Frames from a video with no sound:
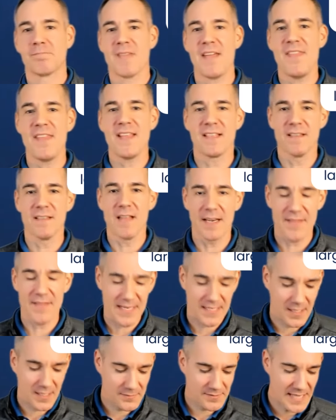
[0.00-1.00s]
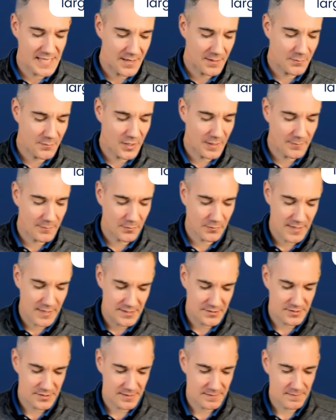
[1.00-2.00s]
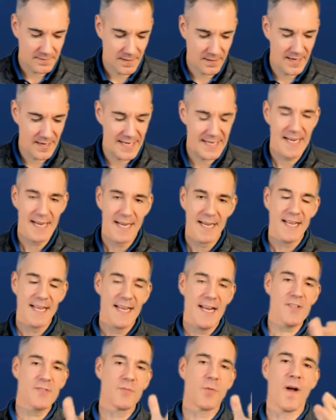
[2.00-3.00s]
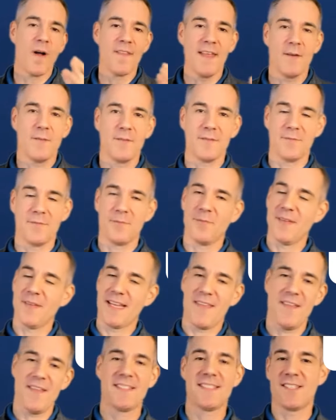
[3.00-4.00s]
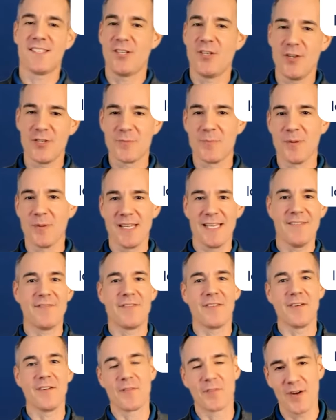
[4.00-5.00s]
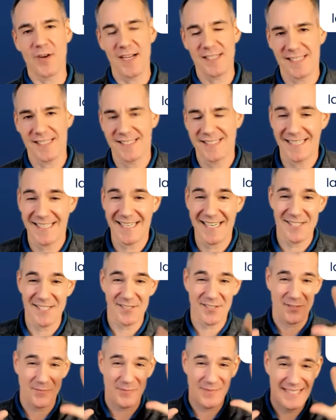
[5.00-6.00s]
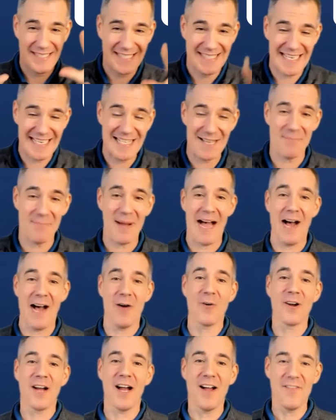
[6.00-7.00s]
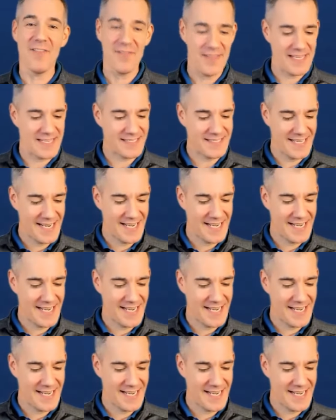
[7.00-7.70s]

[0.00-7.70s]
I think a lot of that comes down to preparation, all right? Here's one that, again, this is a huge belief for us at Sitkins, because we see the power of this.